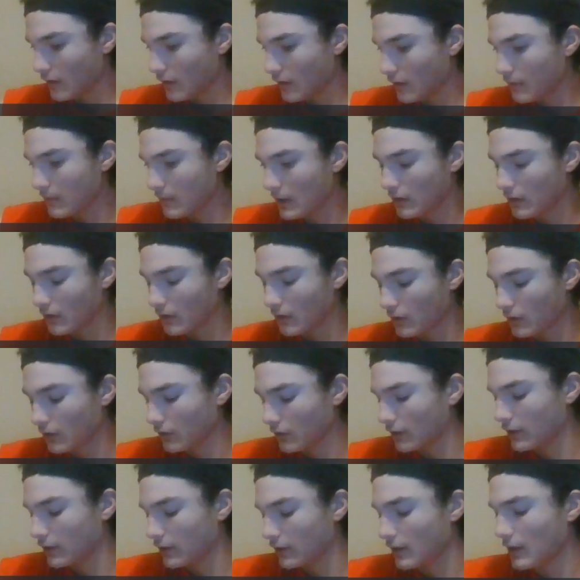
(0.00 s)
they made a
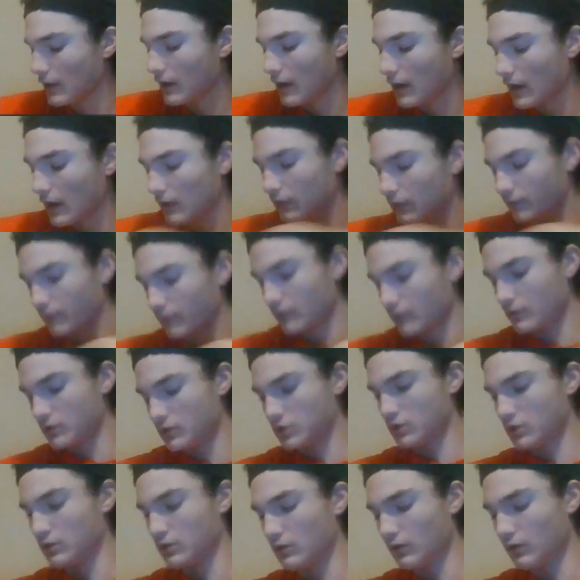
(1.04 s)
really kick-ass
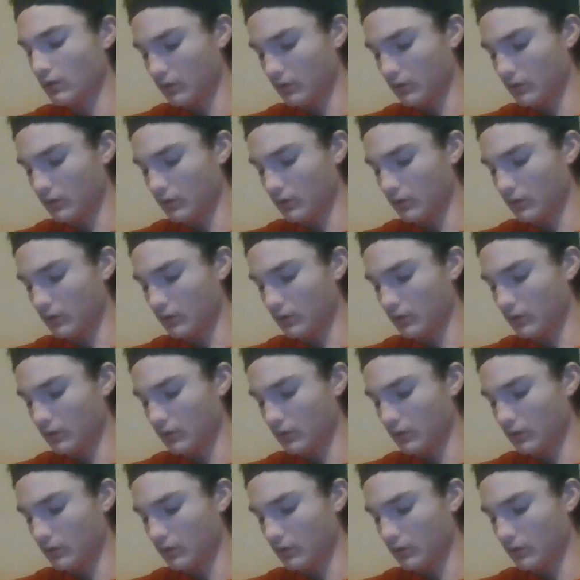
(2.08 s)
version